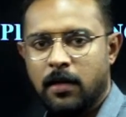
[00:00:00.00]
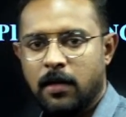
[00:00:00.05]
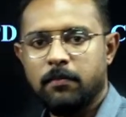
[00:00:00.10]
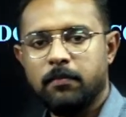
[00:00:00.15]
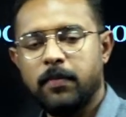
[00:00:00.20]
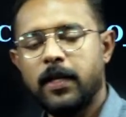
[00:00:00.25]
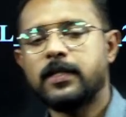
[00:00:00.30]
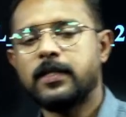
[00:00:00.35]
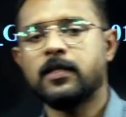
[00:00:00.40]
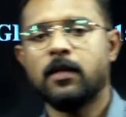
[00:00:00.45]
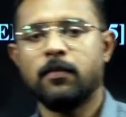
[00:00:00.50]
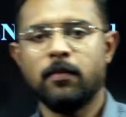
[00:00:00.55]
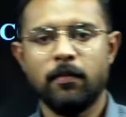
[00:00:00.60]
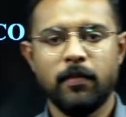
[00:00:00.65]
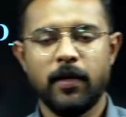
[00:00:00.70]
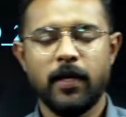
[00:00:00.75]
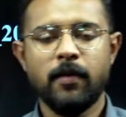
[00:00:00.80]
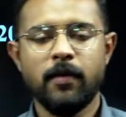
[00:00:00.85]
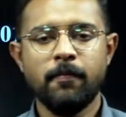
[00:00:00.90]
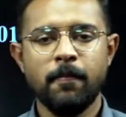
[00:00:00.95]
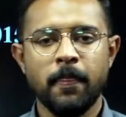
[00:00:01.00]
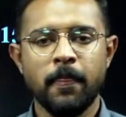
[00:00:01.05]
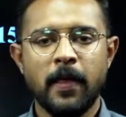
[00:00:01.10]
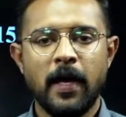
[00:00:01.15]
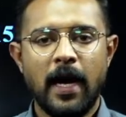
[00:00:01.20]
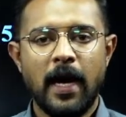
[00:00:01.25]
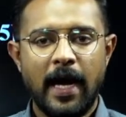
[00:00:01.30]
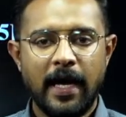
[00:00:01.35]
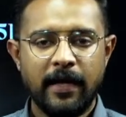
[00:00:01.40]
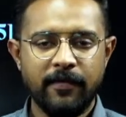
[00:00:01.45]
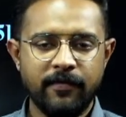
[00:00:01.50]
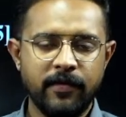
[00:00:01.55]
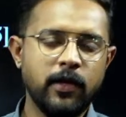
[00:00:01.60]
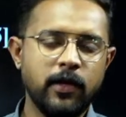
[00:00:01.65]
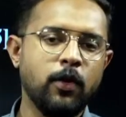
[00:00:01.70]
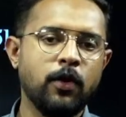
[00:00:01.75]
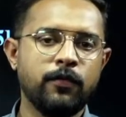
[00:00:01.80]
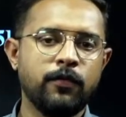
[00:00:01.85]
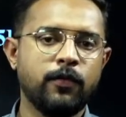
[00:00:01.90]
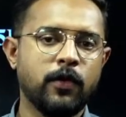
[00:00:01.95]
Please remember, I will
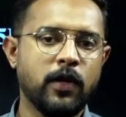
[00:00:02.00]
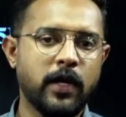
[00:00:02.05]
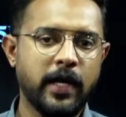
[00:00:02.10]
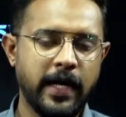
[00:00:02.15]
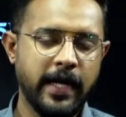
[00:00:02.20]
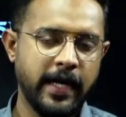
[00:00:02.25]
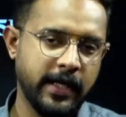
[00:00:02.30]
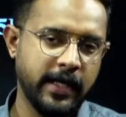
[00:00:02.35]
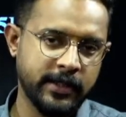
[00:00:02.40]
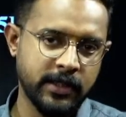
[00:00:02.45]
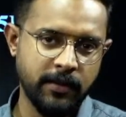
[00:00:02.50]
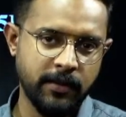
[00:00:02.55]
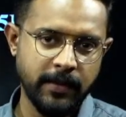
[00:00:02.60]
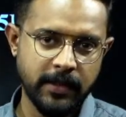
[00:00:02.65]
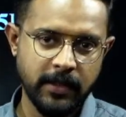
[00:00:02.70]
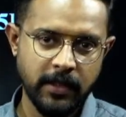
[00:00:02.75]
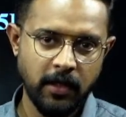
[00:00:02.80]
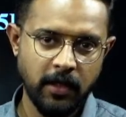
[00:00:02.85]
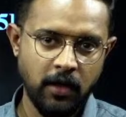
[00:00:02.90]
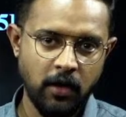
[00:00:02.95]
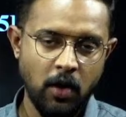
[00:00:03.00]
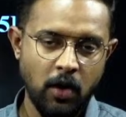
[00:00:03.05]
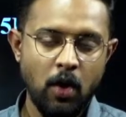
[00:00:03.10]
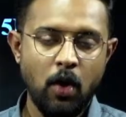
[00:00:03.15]
go for radiation method